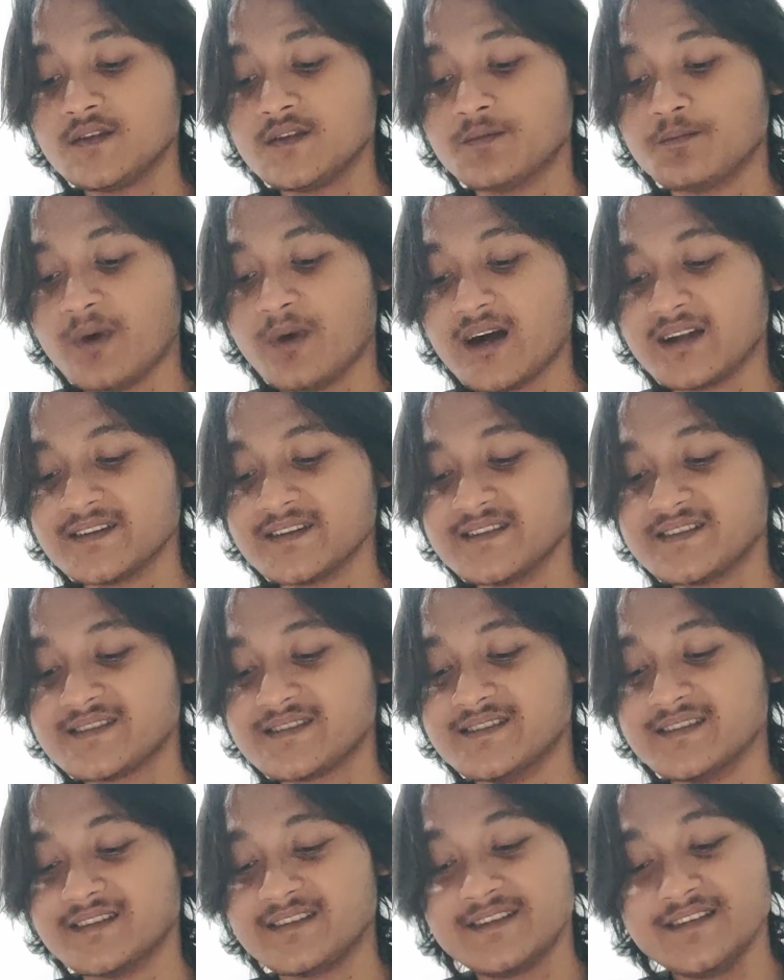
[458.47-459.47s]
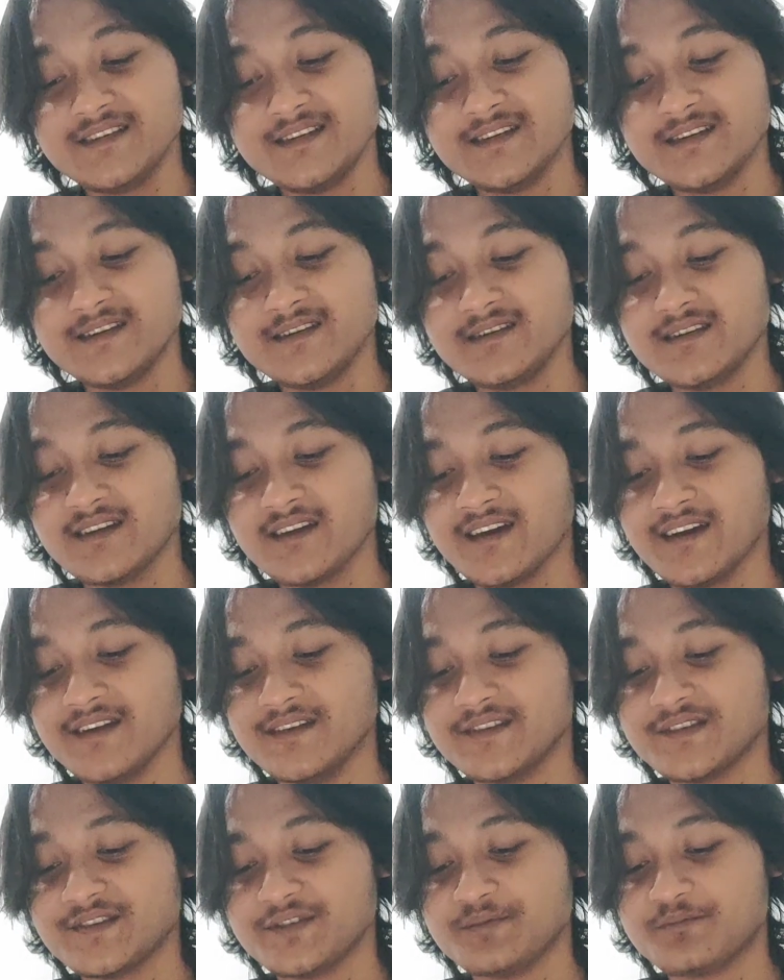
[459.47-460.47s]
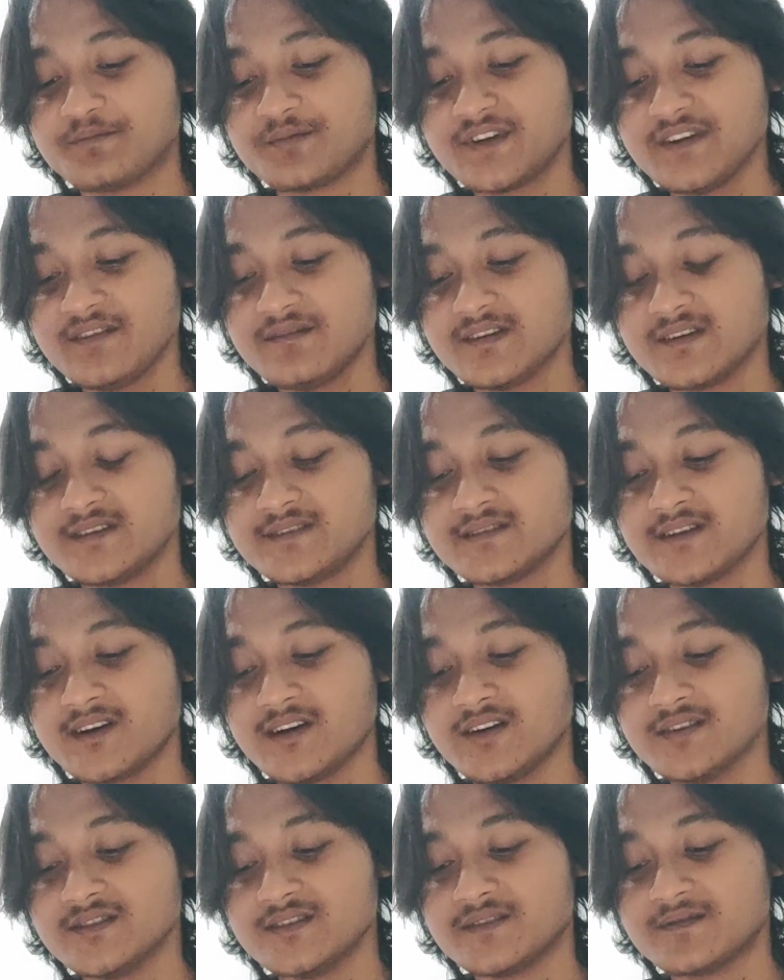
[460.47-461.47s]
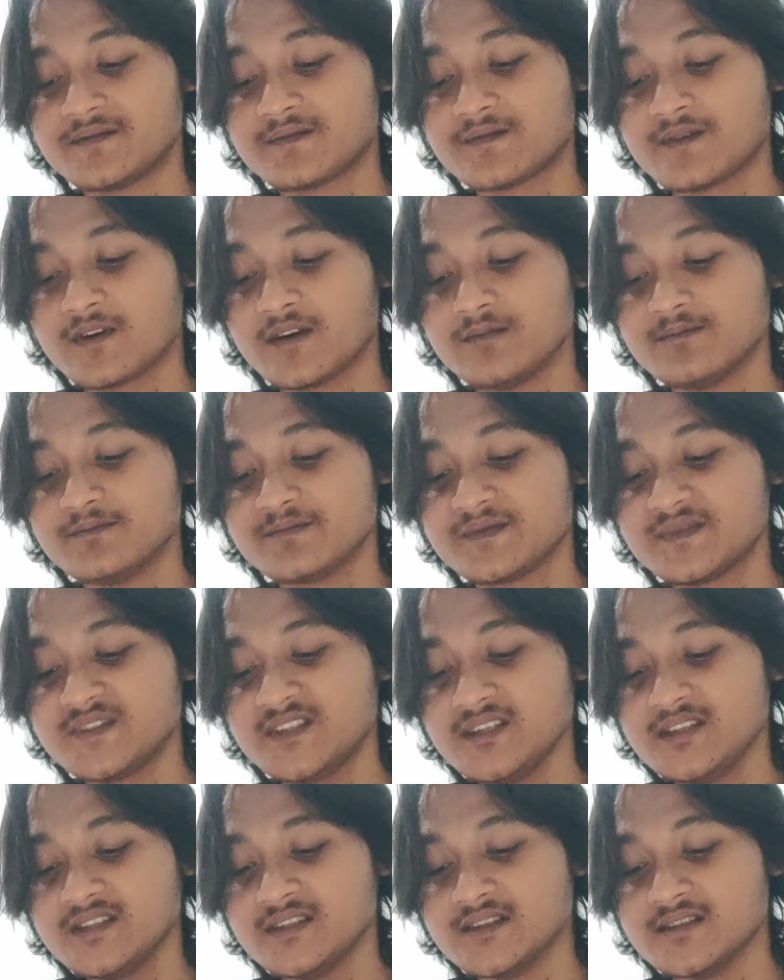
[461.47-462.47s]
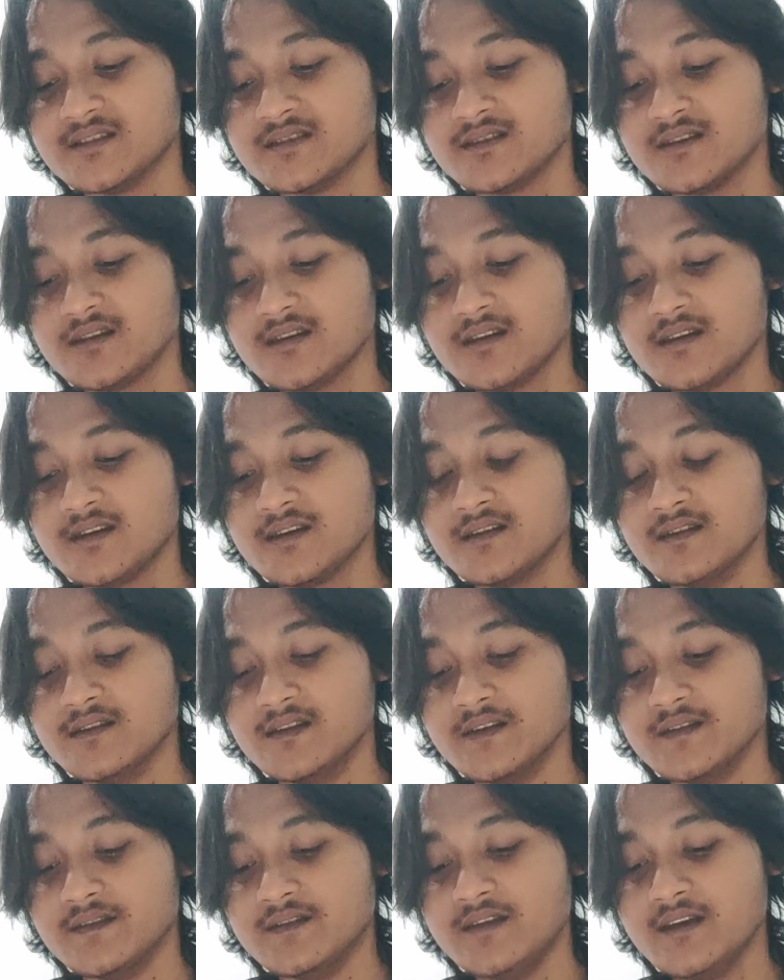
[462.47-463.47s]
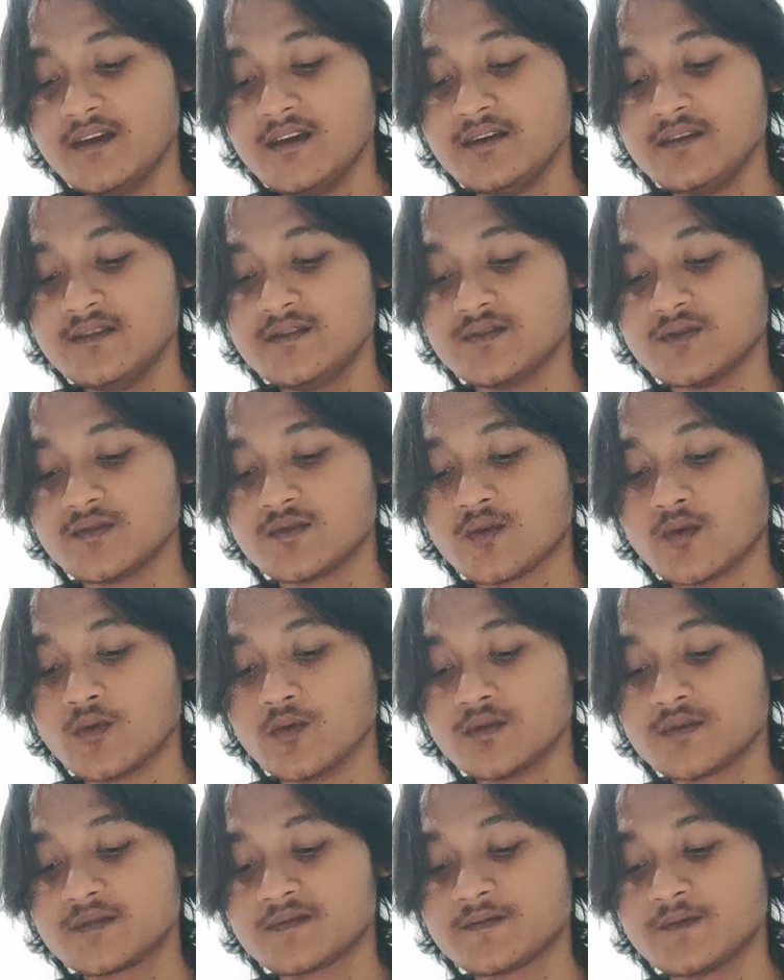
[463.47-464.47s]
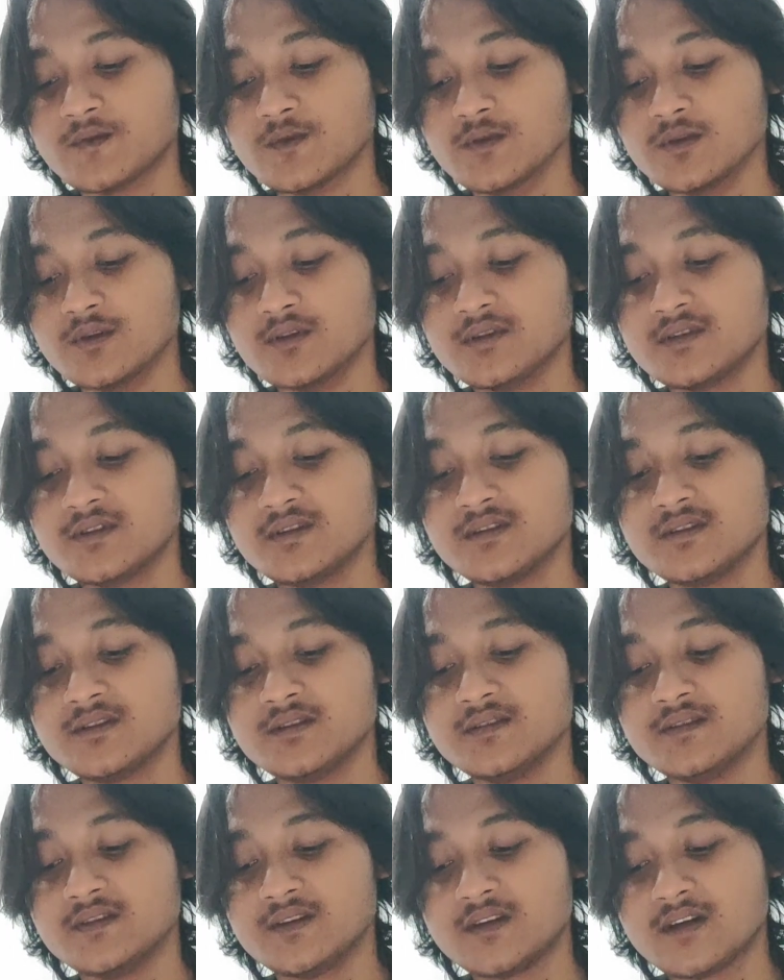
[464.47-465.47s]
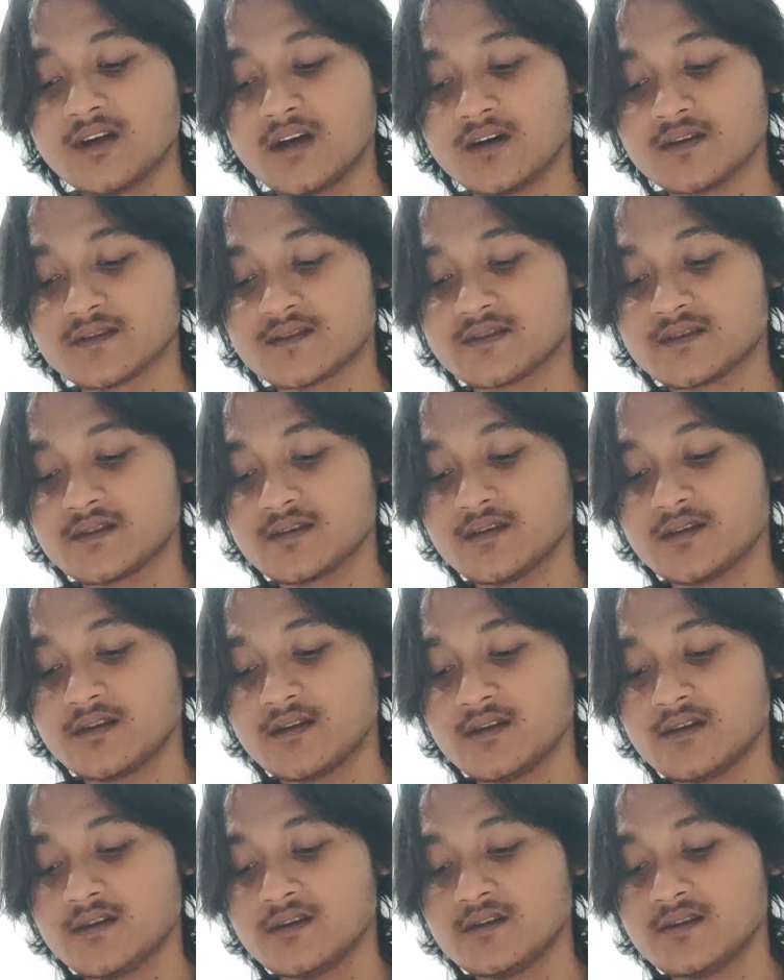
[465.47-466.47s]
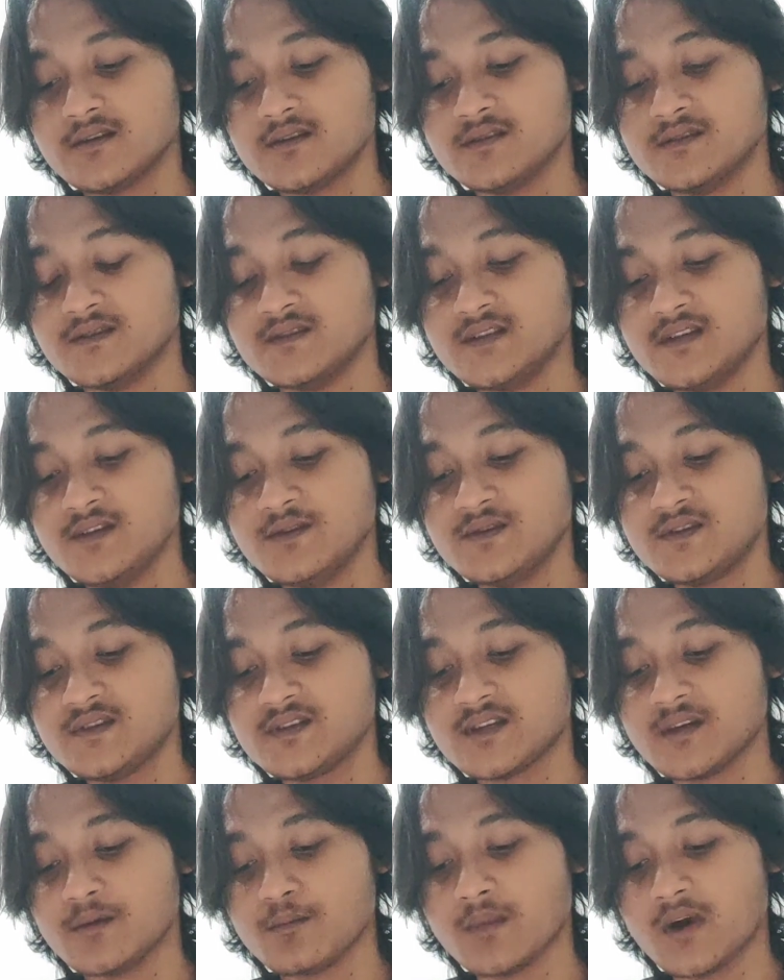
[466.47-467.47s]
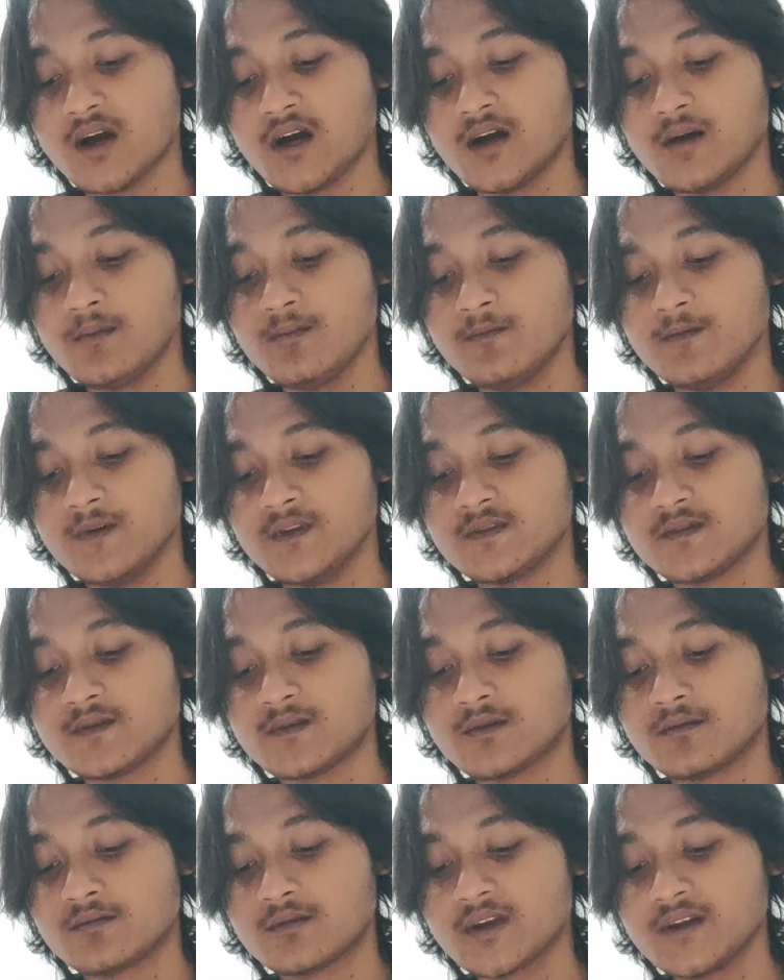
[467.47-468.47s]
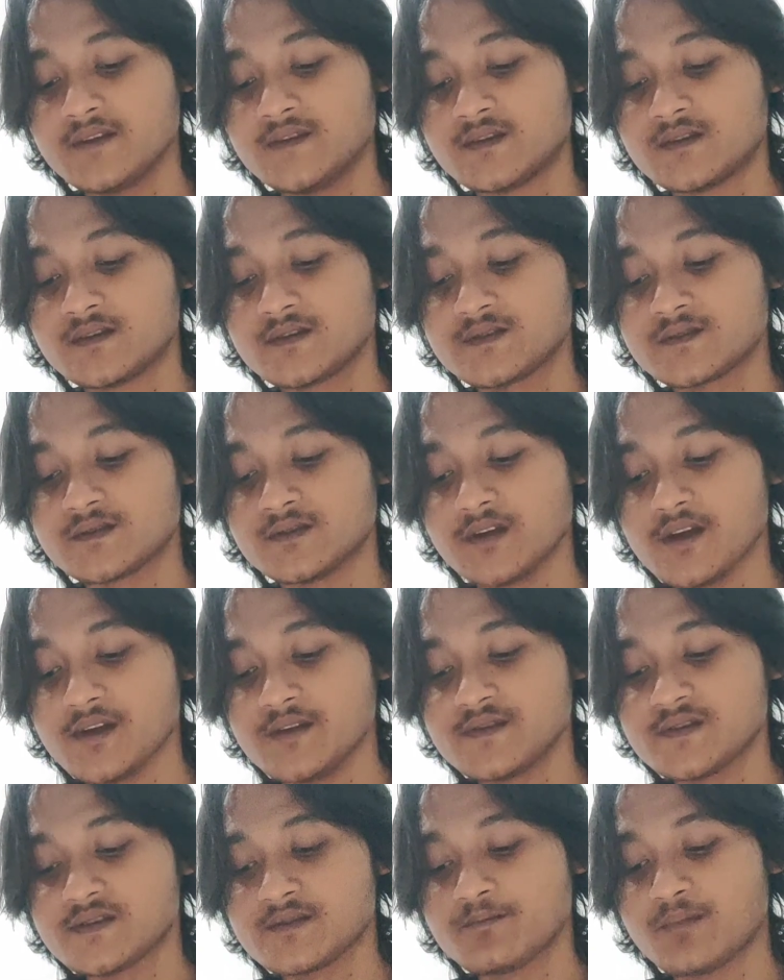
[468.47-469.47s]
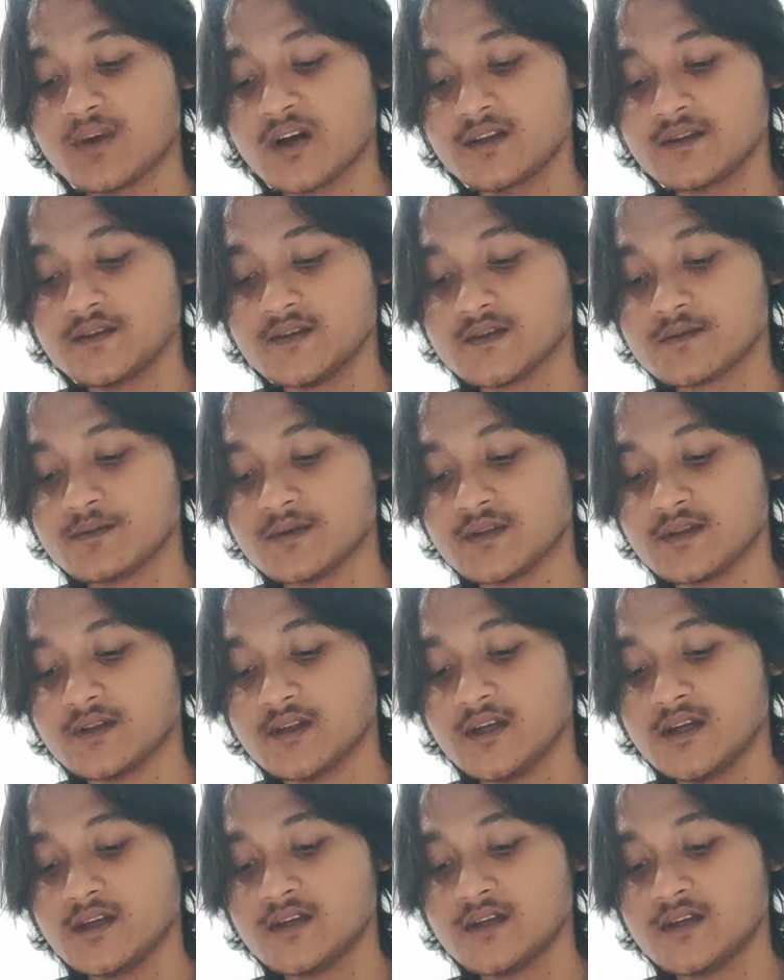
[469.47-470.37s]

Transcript: To punish the king and to prevent others from thinking that they could fool the gods, Zeus came up with a rather strange punishment.